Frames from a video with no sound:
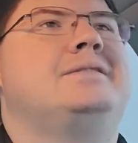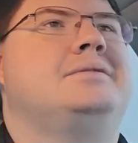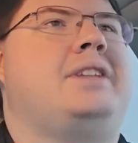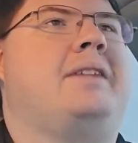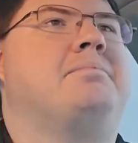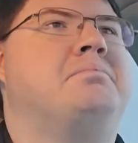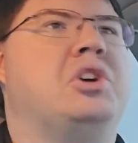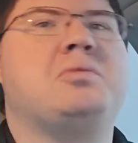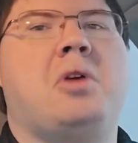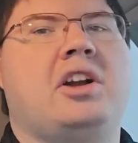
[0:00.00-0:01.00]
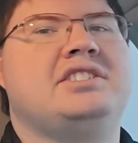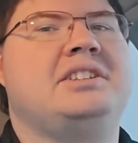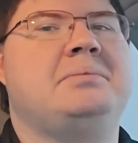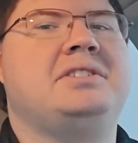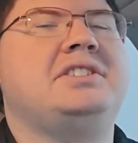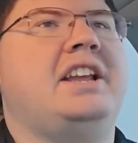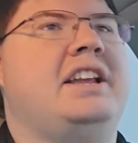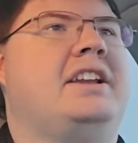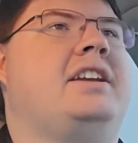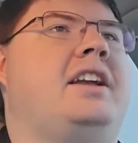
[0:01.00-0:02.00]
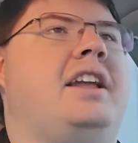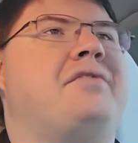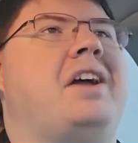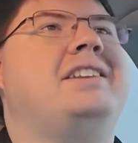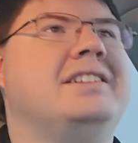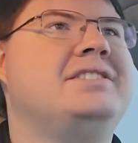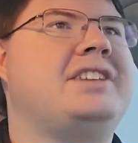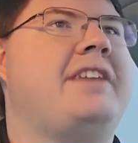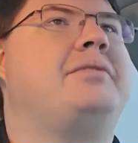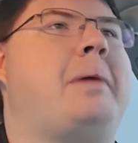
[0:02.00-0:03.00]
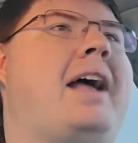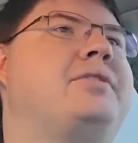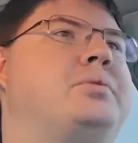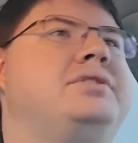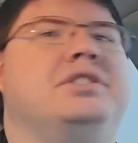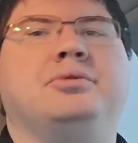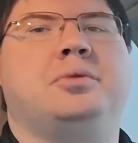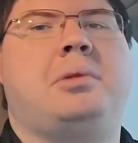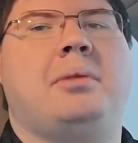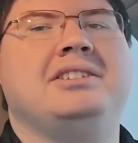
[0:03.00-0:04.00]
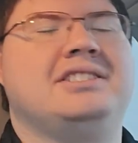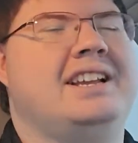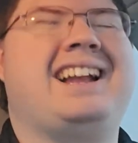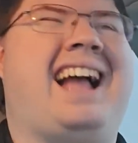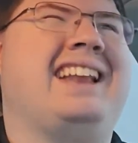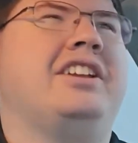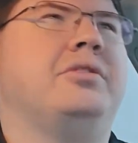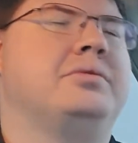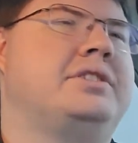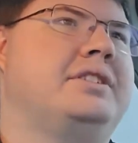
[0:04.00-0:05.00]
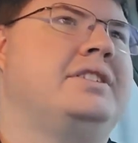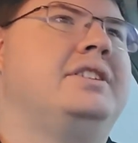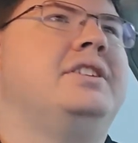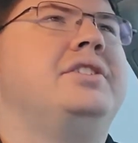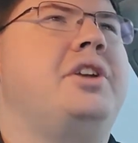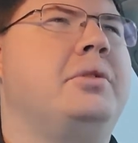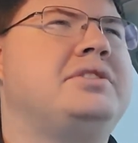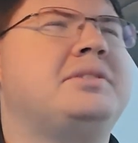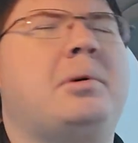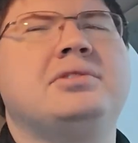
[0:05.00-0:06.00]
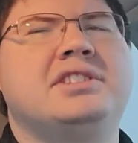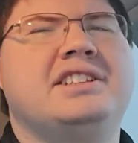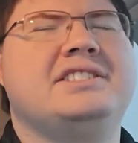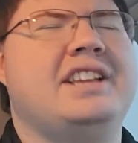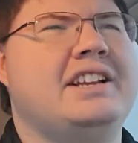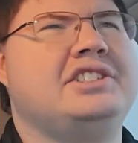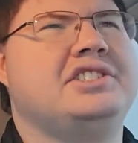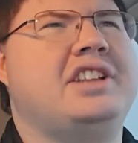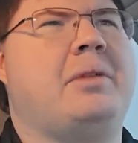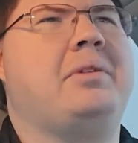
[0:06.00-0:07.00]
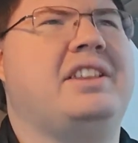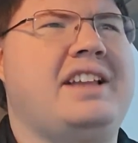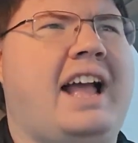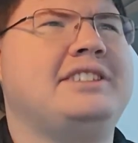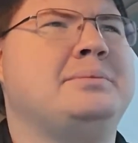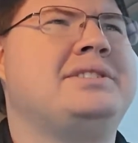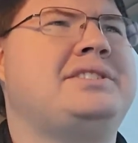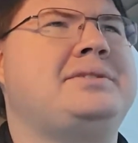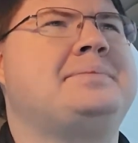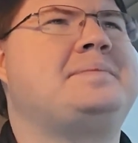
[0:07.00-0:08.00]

Like bookmarks seem to sync. If I did saved passwords, those would probably sync. I don't. Notes supposedly sync, just not with attachments.